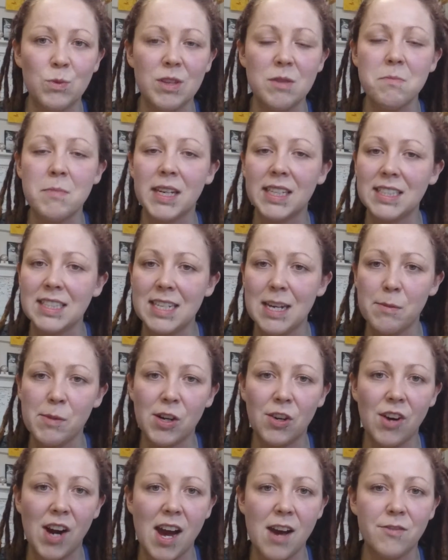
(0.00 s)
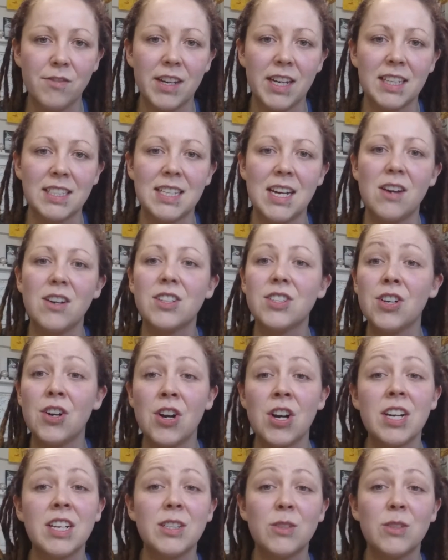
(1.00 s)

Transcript: with mixed demographics, how to turn it